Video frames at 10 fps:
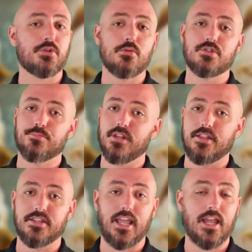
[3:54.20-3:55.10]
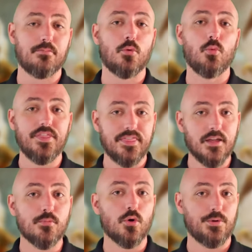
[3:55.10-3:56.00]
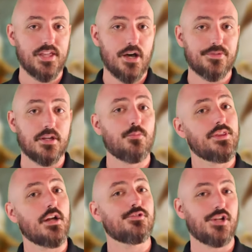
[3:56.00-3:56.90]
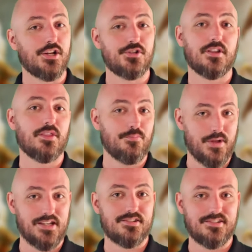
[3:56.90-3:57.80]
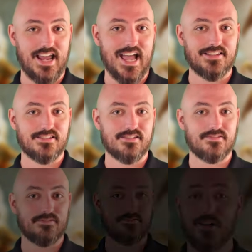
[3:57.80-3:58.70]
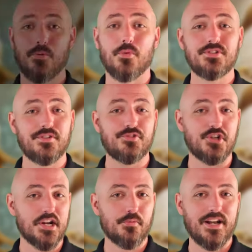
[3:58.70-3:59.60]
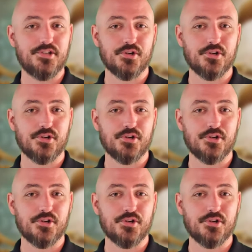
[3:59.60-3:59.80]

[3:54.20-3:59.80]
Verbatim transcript: you you to play the game with them or without them without changing the base stats. Once you've generated your